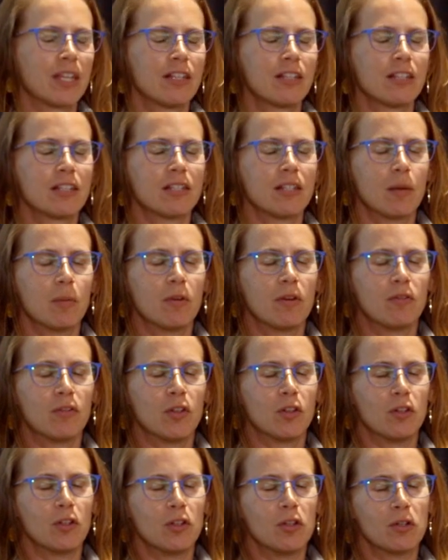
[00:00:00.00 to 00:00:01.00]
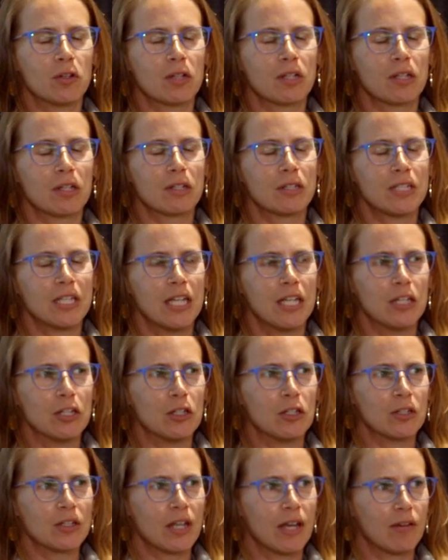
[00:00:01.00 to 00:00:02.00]
Some of your yogurt
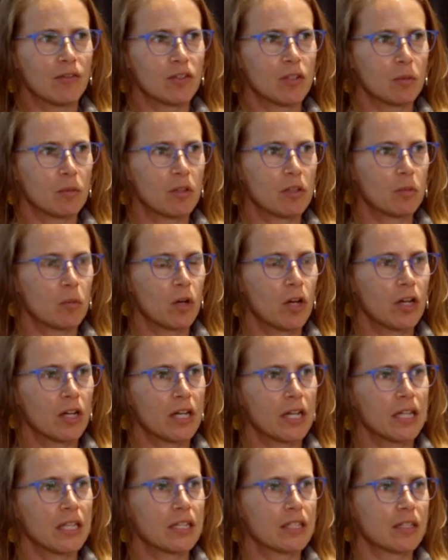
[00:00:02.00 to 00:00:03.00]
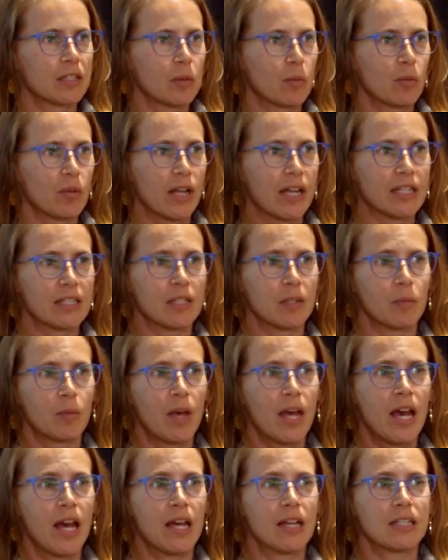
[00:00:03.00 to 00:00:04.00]
containers have some good markets. Some plastic
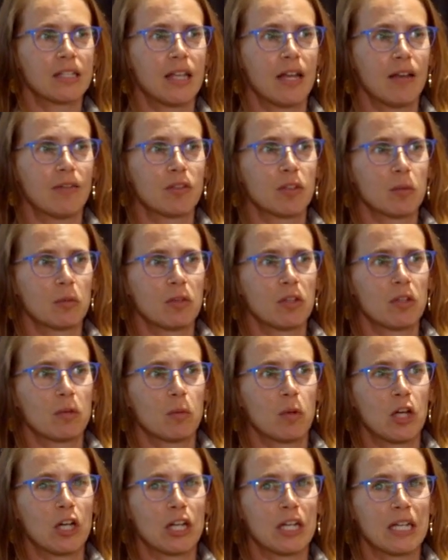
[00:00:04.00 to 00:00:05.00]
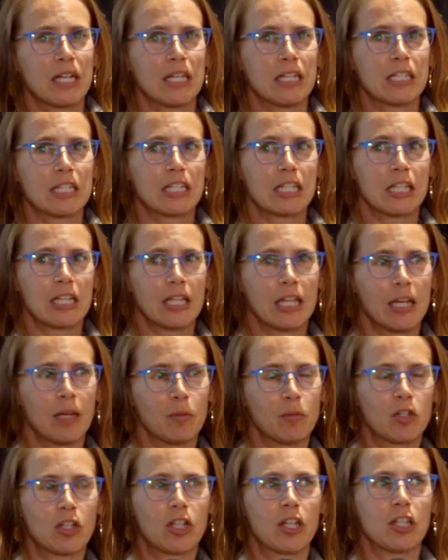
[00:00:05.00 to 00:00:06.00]
bags have some good markets.
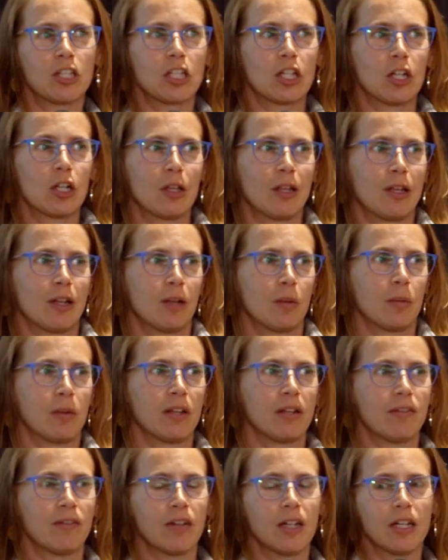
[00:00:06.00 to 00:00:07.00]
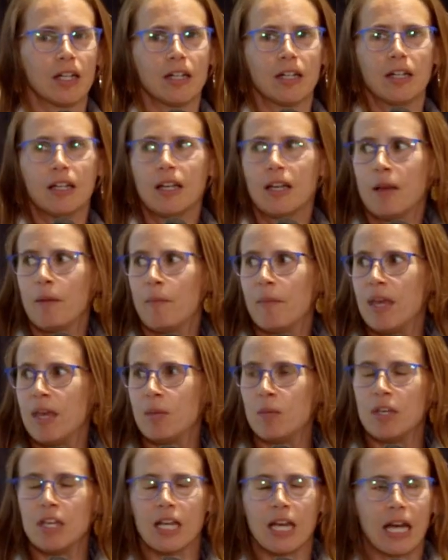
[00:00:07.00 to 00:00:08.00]
Clamshells are a little bit of a
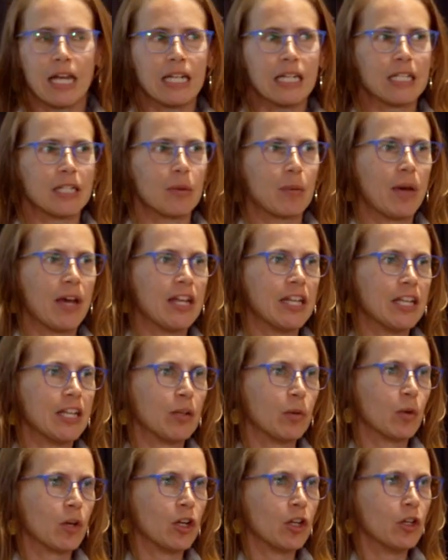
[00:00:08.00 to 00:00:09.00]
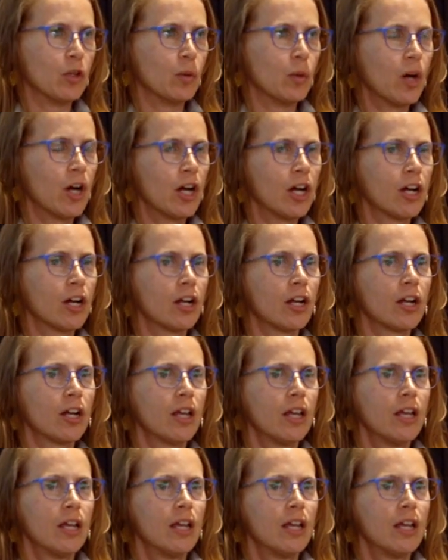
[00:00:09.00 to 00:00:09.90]
maybe, kind of depending where you are.